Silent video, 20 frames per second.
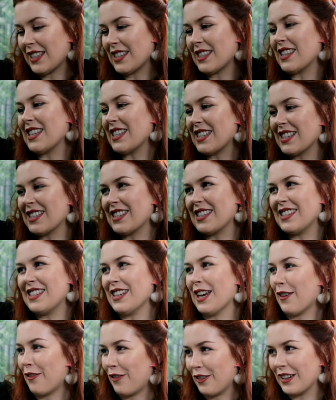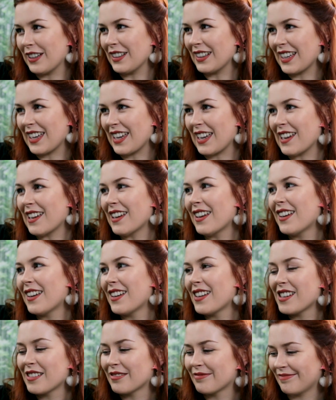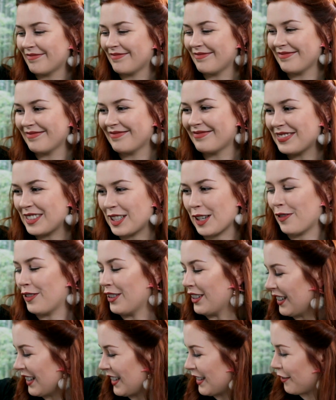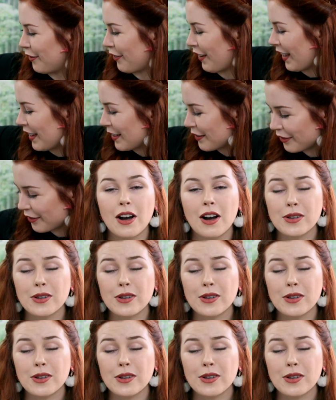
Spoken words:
This is definitely definitely the fave.